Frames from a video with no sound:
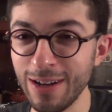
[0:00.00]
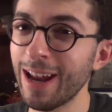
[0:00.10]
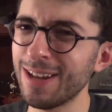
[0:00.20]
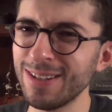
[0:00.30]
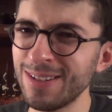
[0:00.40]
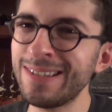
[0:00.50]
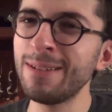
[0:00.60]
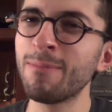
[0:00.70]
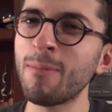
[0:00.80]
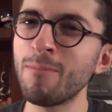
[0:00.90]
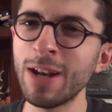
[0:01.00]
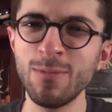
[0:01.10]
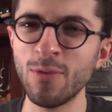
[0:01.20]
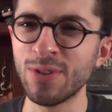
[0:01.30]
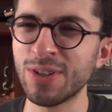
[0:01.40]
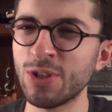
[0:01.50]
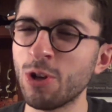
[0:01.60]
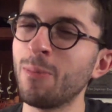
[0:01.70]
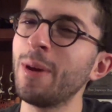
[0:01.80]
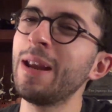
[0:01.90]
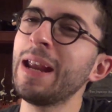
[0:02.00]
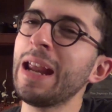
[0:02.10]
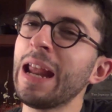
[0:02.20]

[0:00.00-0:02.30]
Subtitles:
And I didn't see many movies this year, but